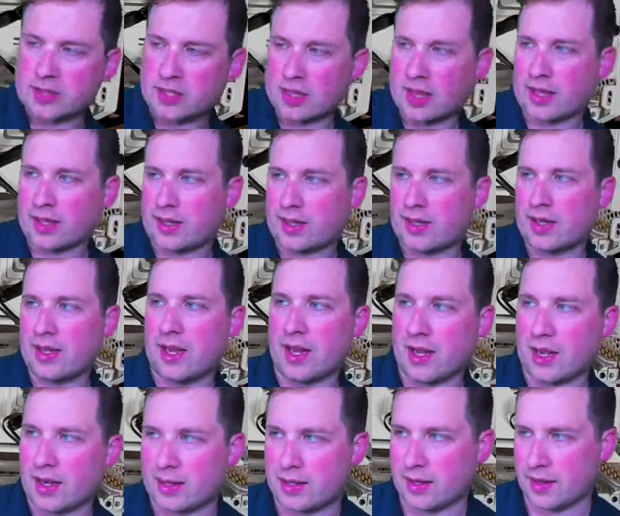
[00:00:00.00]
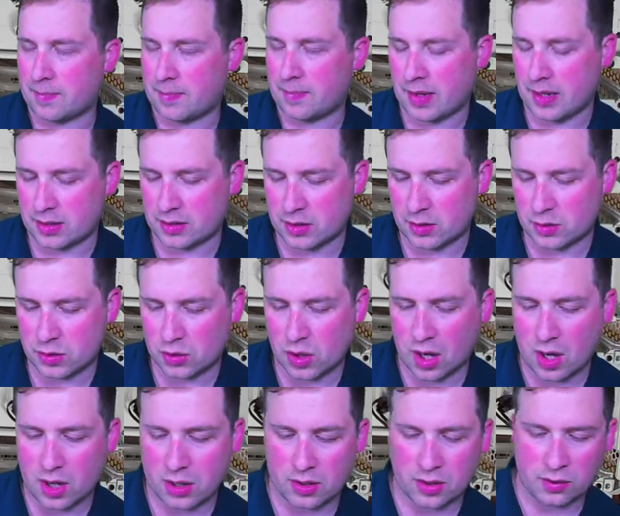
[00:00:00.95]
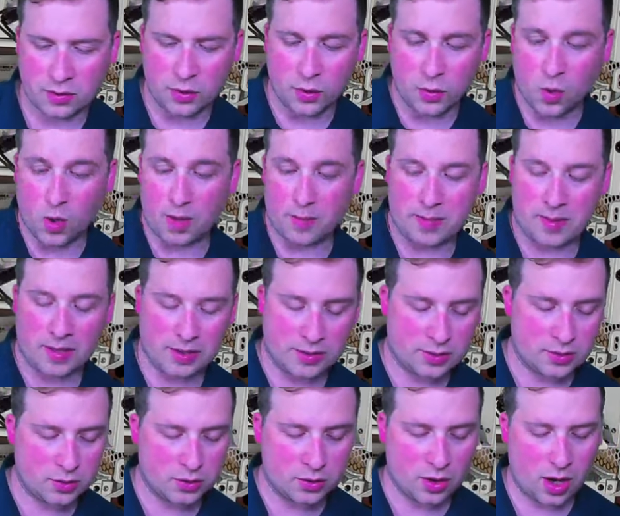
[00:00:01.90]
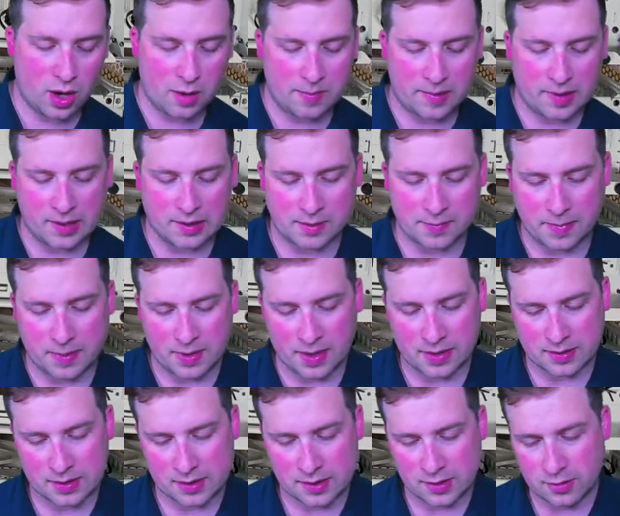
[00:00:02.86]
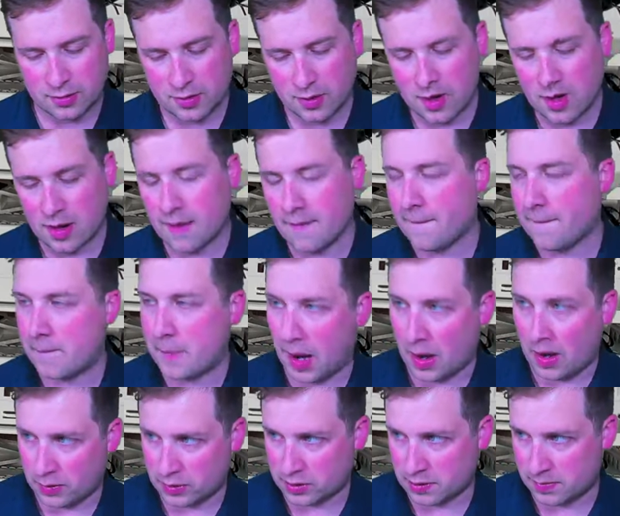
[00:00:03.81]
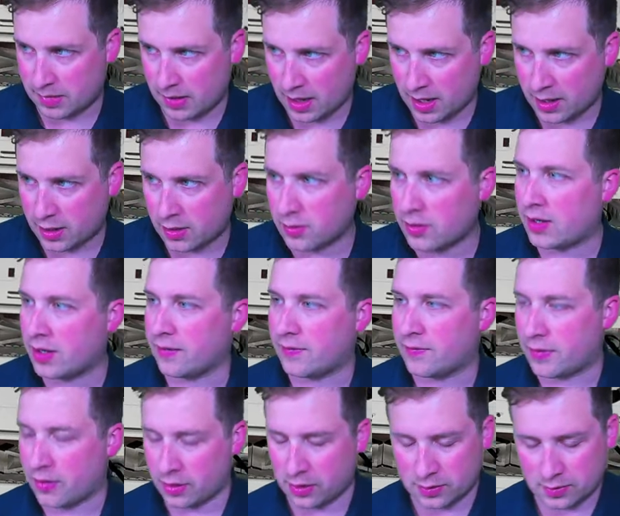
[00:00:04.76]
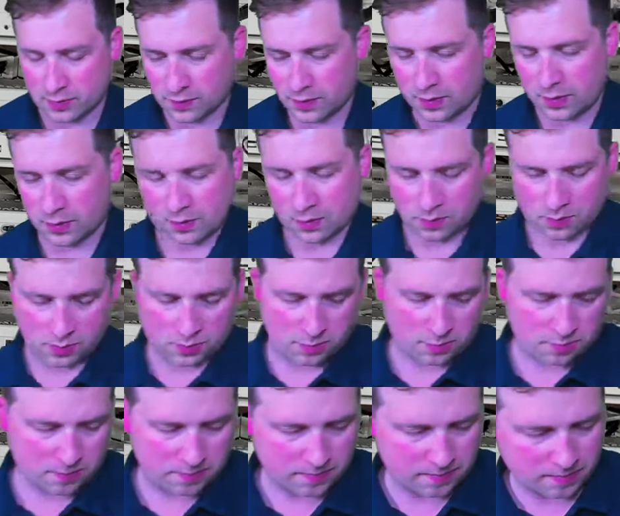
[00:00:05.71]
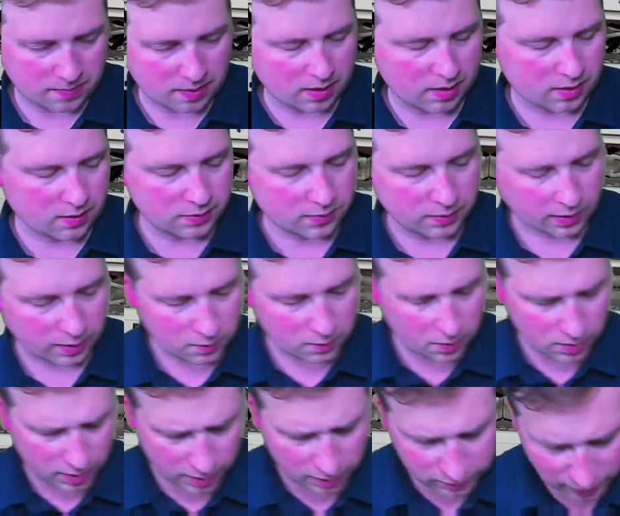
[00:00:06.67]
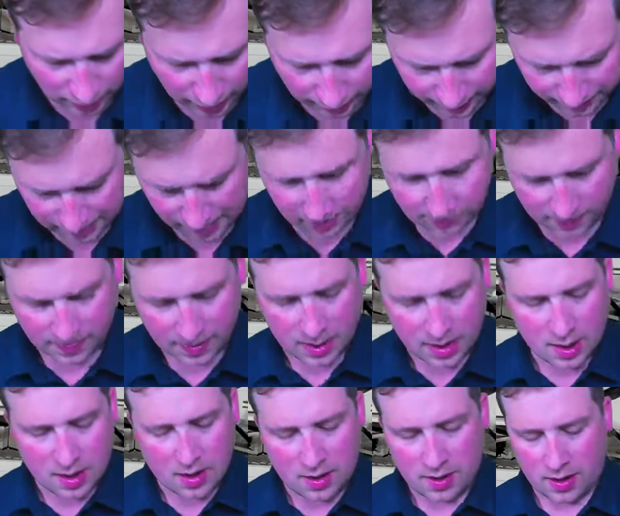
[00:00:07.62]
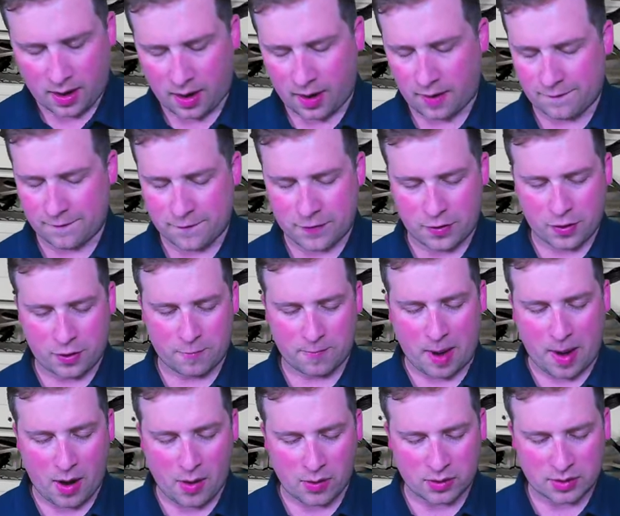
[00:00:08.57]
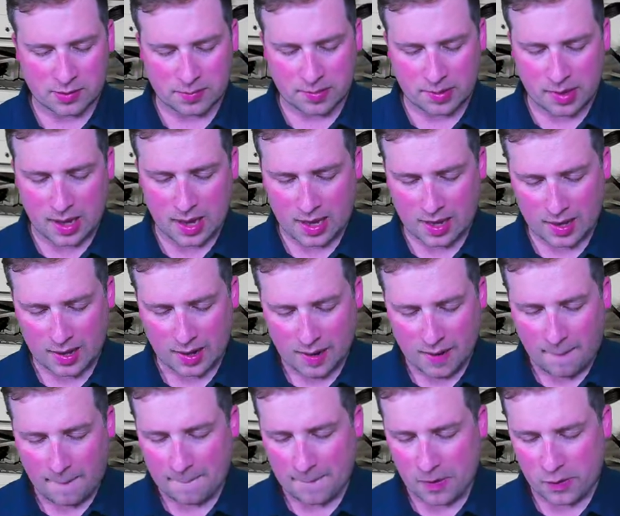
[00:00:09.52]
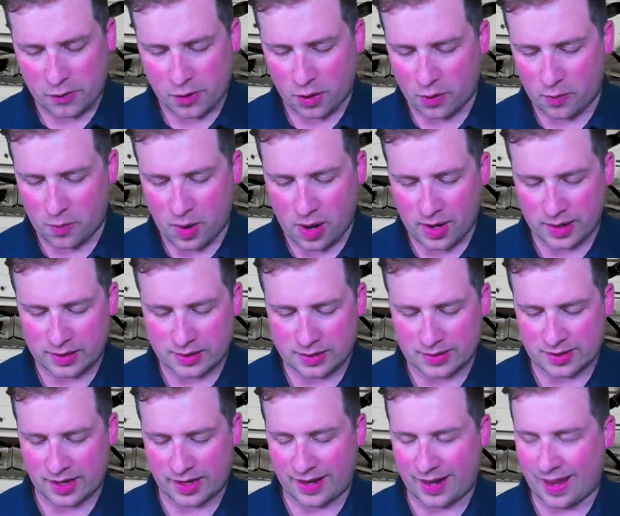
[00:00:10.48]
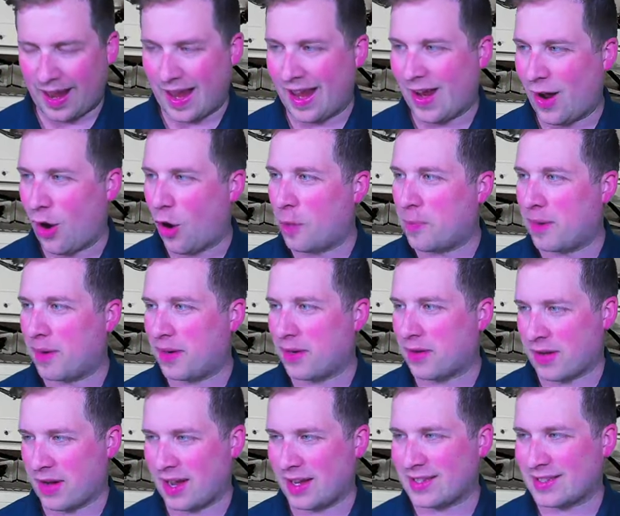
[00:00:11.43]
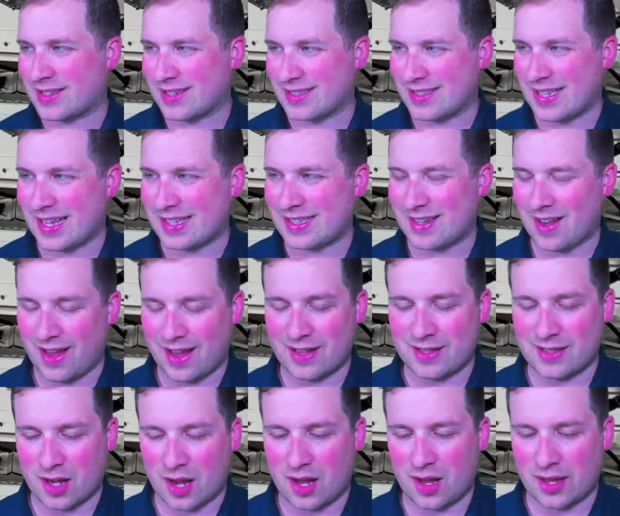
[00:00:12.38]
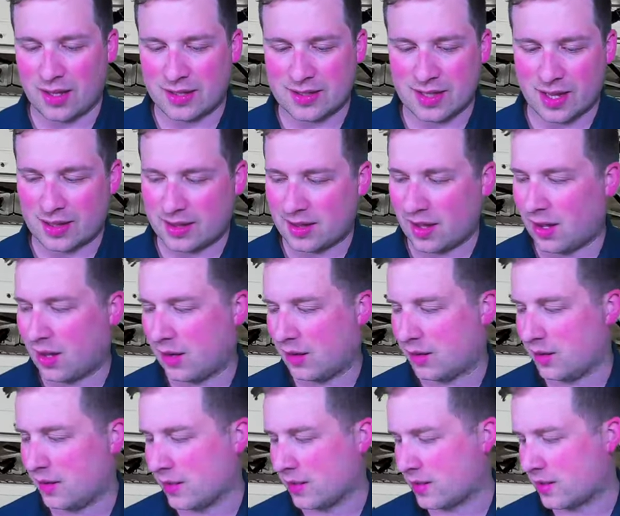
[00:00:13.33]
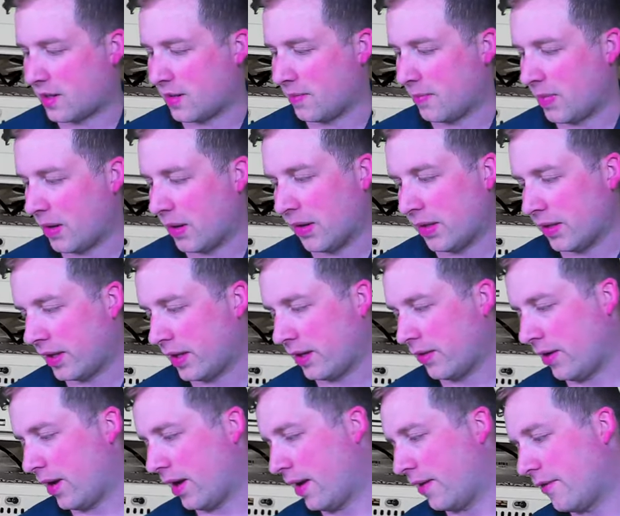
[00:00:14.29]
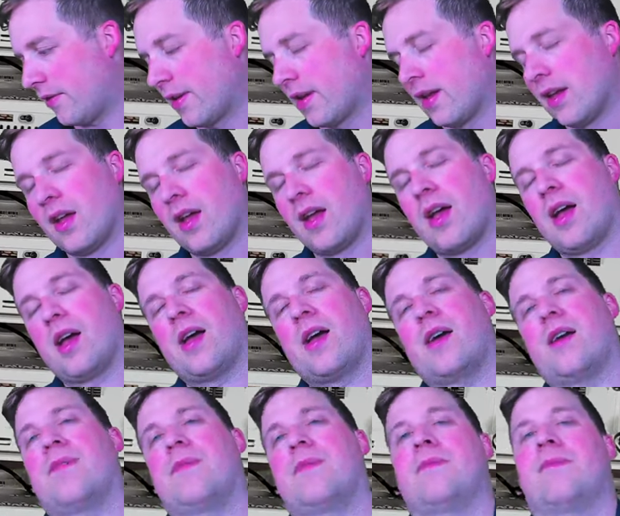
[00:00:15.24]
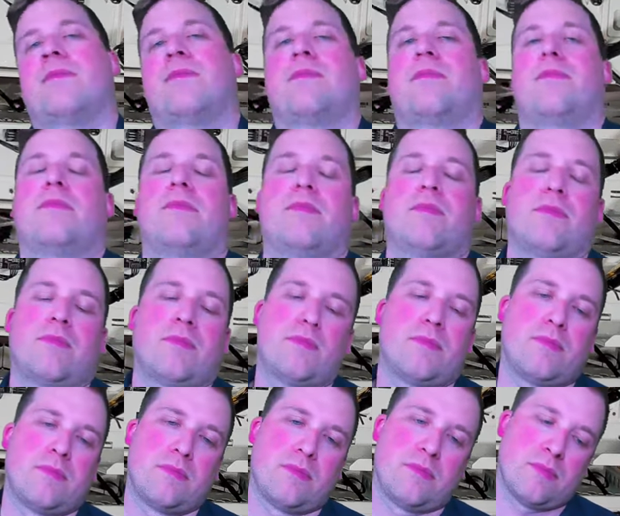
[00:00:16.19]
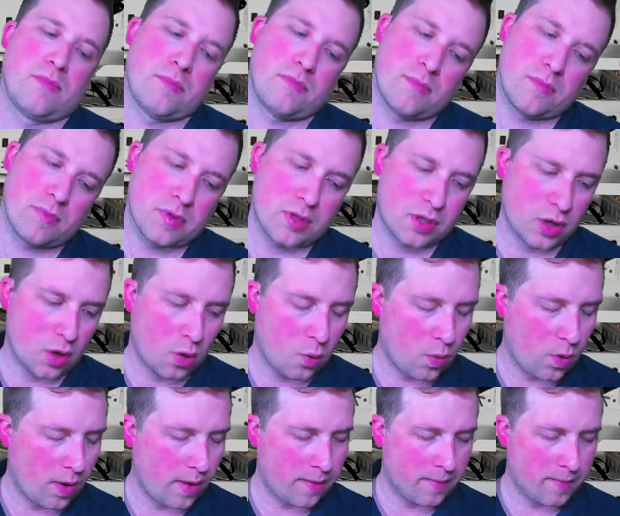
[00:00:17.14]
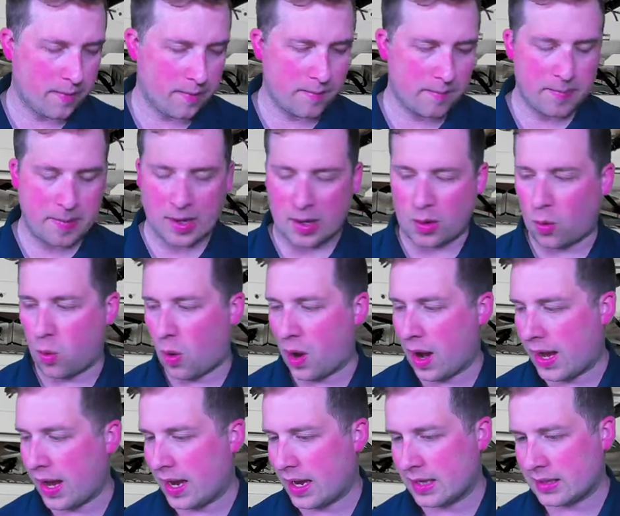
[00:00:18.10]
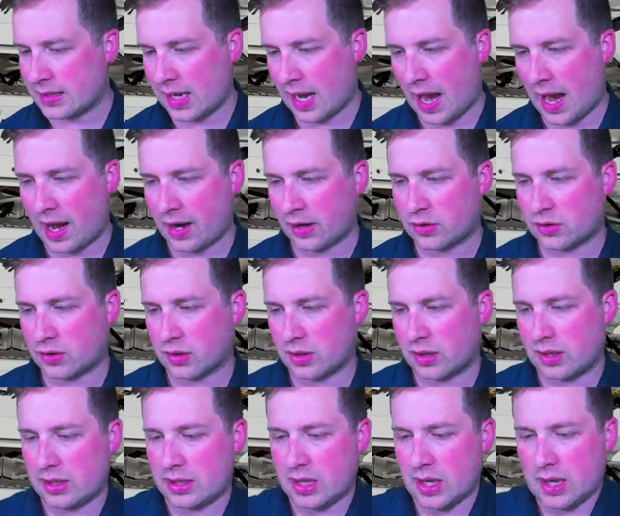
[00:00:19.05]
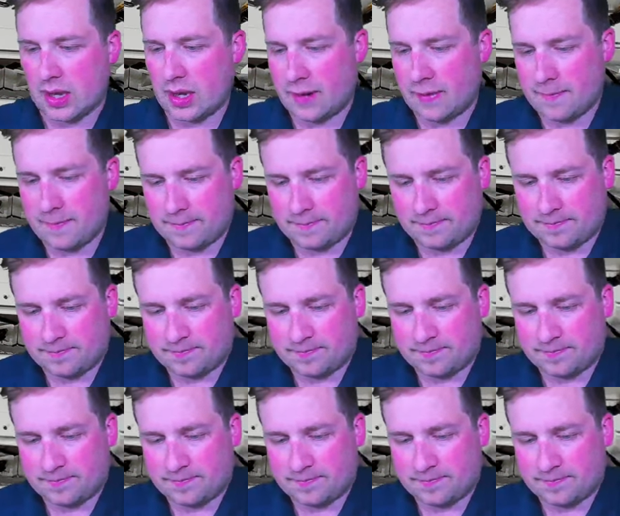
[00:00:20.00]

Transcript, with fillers: to like get into the PSU shroud. You do want a PSU shroud because the PSU power supply unit. For those of you who are like, what are you talking about? Uh, for your power supply, you don't want it just like open your case because that's it's it's like the ugliest component that you have. Um, so what Be Quiet has actually done